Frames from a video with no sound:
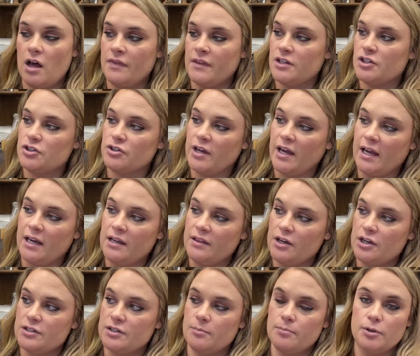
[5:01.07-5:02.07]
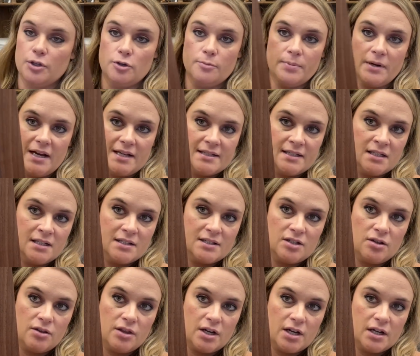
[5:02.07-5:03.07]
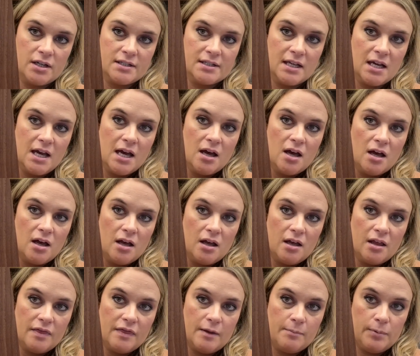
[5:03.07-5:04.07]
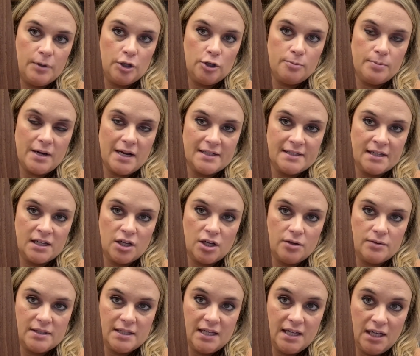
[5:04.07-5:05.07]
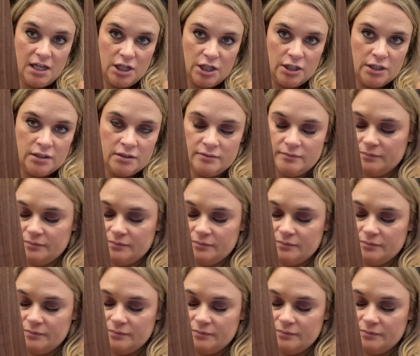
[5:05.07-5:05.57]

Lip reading: the train, there's a blue present. So there's the blue present goes here.